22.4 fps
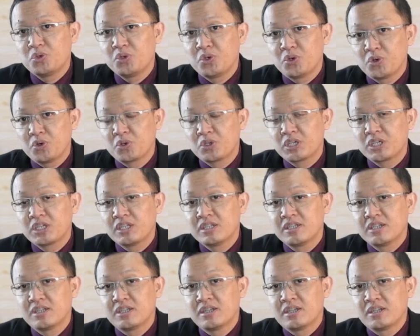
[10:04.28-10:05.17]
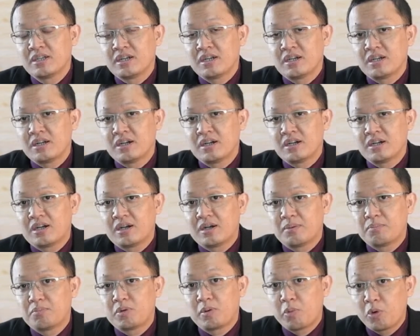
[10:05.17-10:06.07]
your
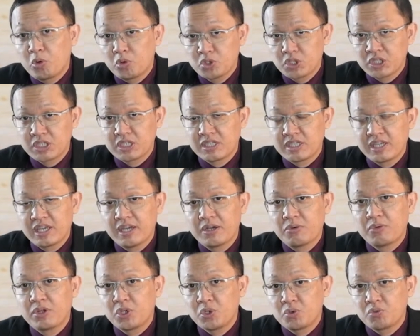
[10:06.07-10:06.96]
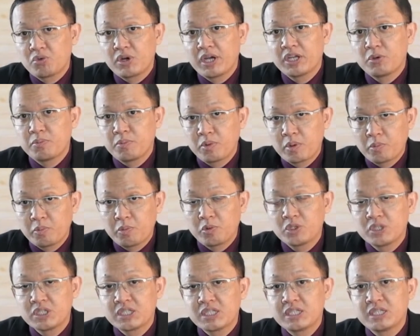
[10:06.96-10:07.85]
proposal, when you write your
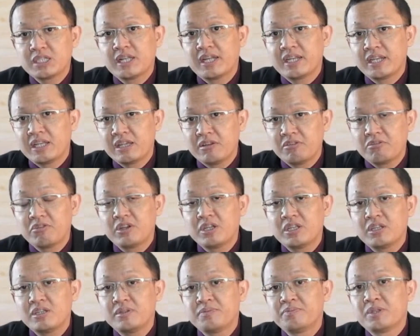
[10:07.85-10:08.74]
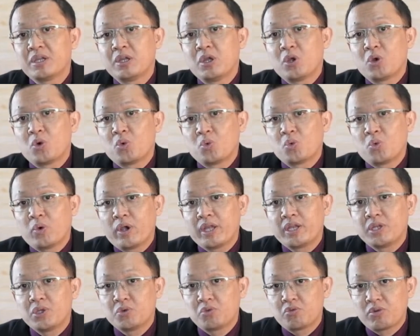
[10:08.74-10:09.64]
proposal, and even
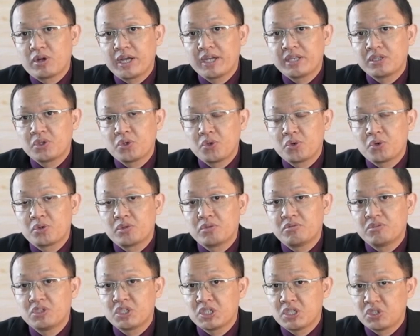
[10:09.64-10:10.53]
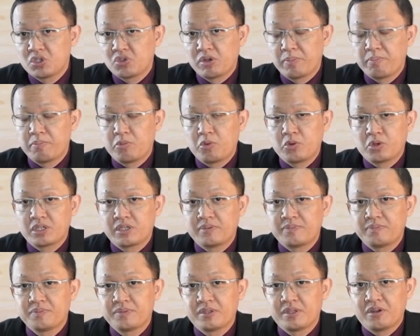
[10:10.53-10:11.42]
when you write your research report.
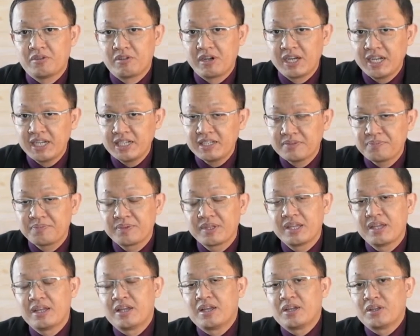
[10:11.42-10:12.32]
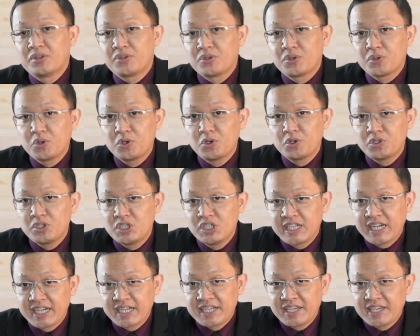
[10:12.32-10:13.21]
Alright, so
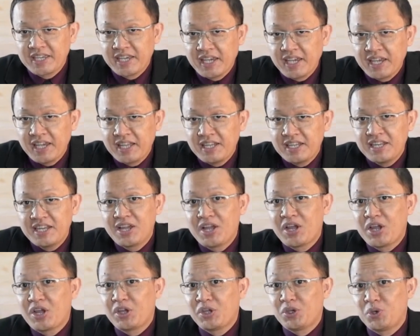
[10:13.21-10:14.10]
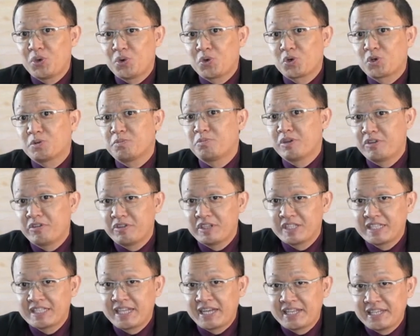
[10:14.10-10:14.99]
check again your
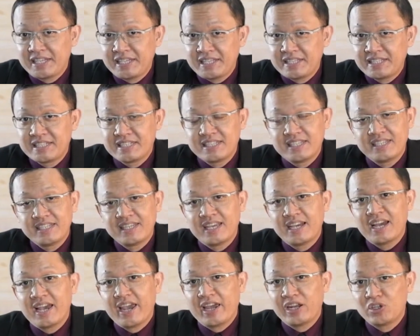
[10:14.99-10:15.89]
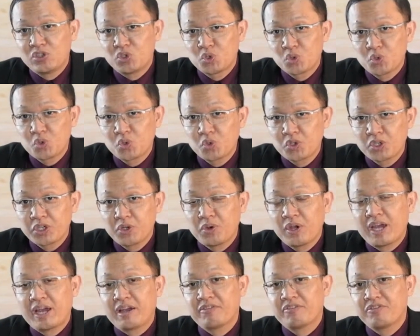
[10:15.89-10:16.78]
previous studies. Yeah, ensure
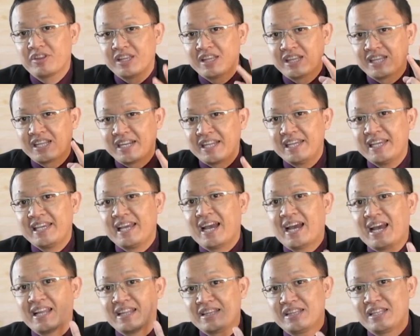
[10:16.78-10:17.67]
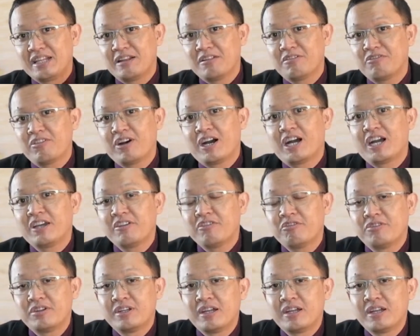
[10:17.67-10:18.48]
you have 3 until 5